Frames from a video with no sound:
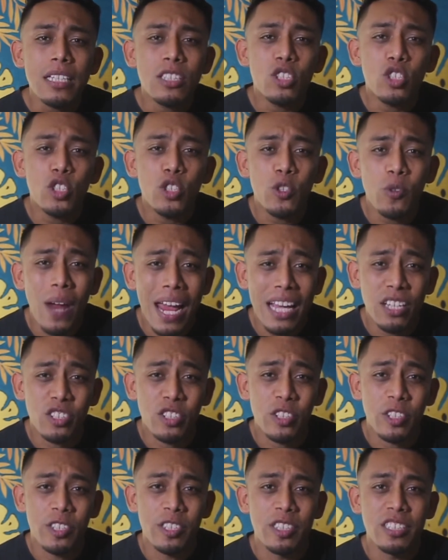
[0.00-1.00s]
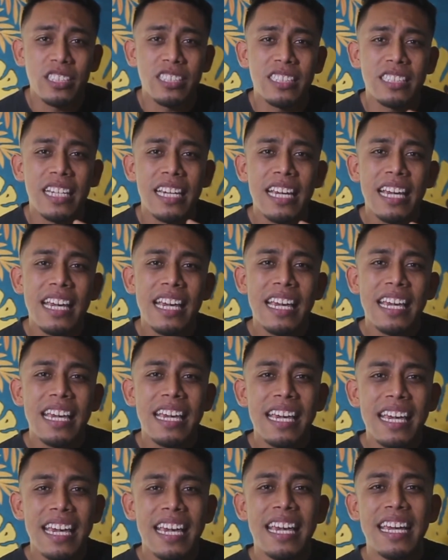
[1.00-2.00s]

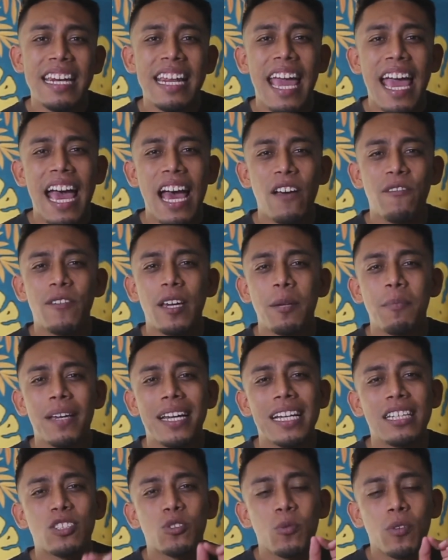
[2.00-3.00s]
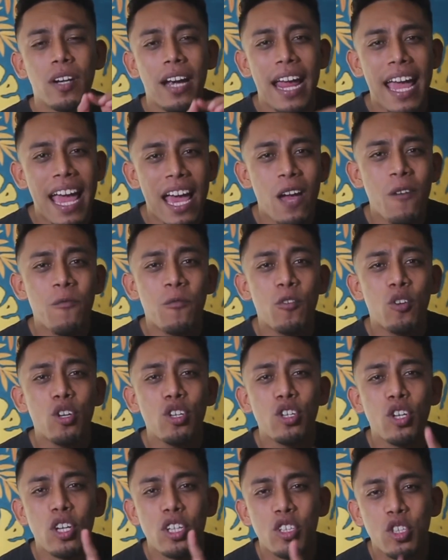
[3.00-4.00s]
treasures in heaven, because
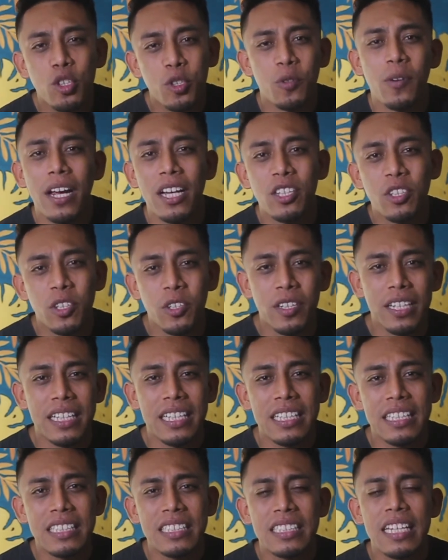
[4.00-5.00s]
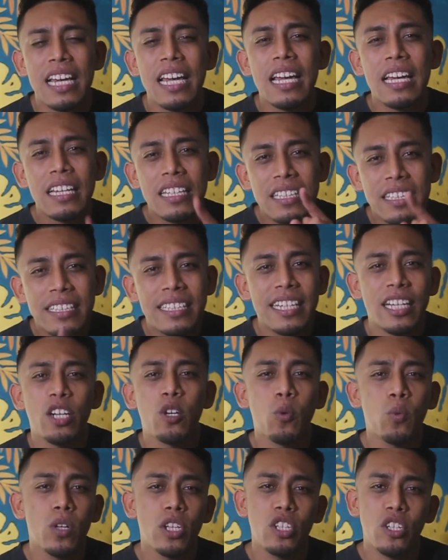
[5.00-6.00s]
wherever your treasure is,
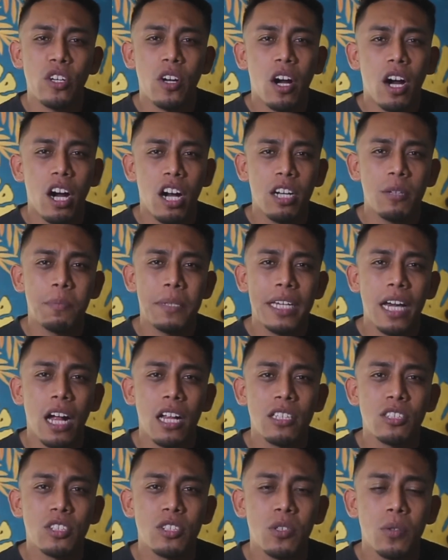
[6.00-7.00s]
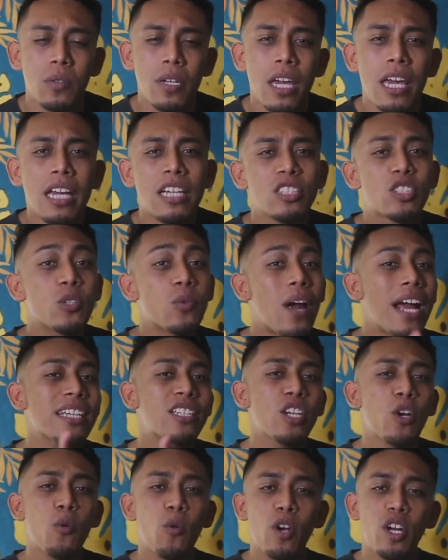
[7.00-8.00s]
dear, will your heart be also. So
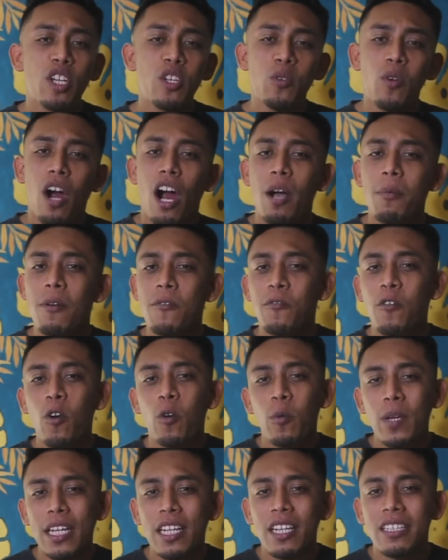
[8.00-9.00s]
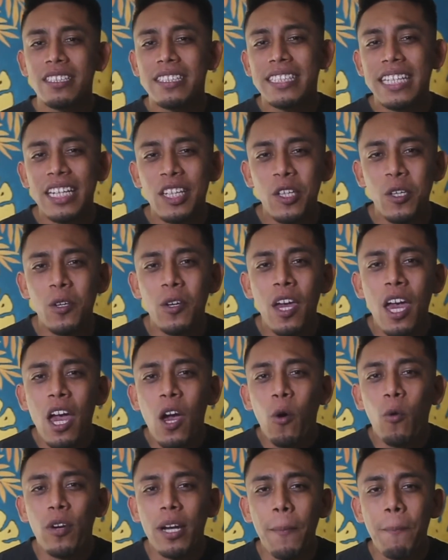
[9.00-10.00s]
right here where you are, before we continue
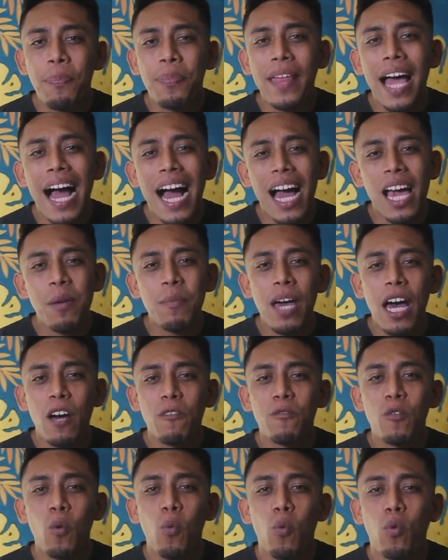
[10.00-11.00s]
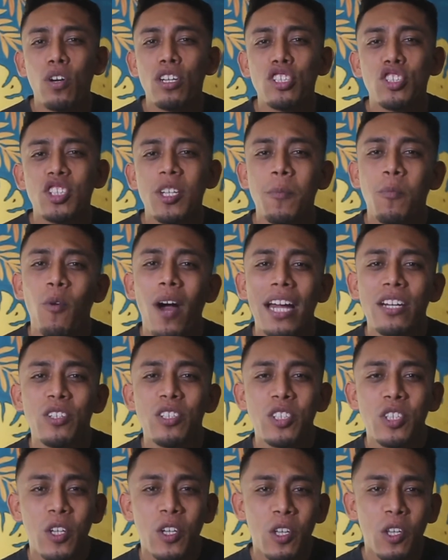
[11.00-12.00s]
with a time of worship, why
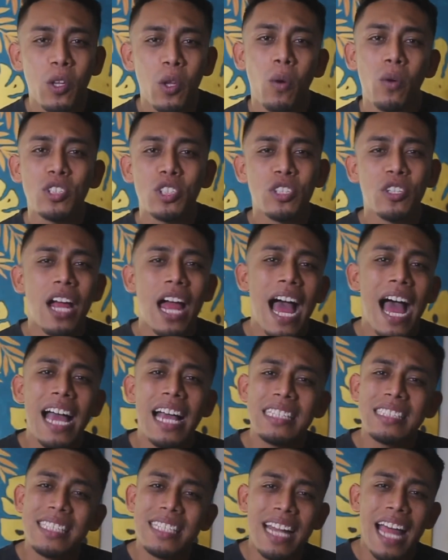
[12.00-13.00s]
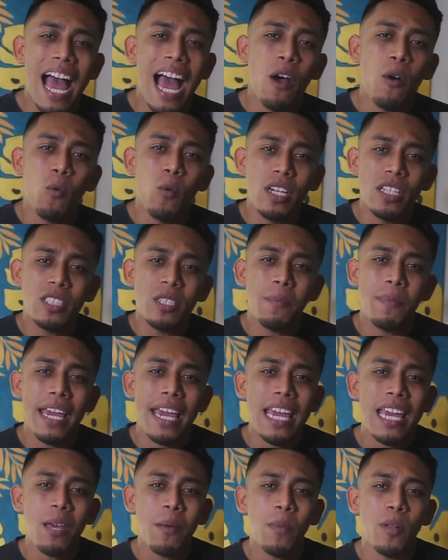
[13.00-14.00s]
don't you close your eyes, and I want to be
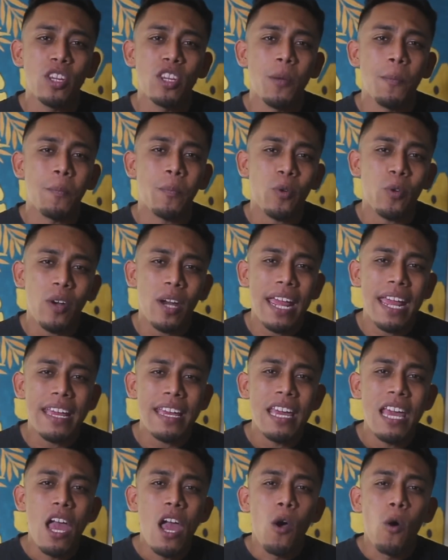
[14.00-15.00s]
able to pray